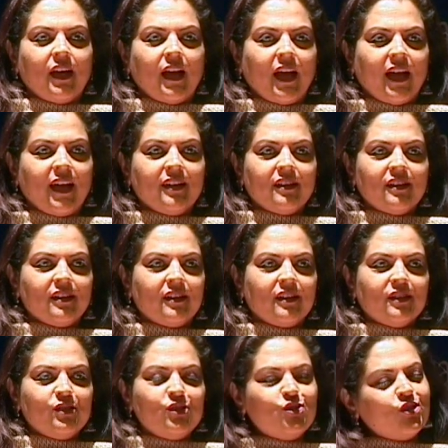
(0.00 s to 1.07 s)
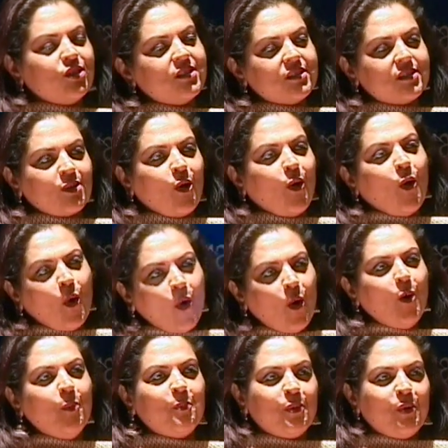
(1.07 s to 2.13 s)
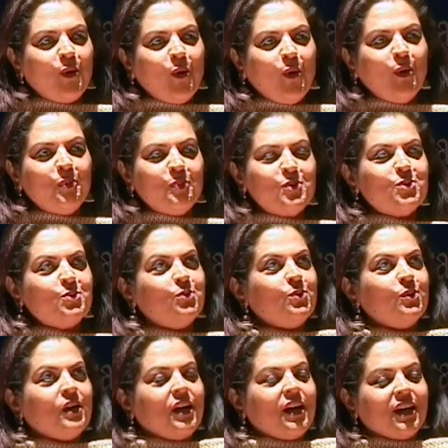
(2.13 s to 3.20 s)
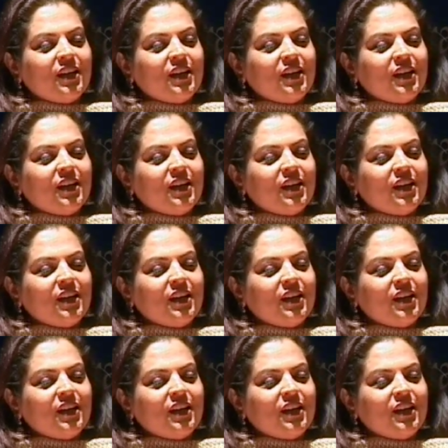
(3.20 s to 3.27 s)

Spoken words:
and just hope to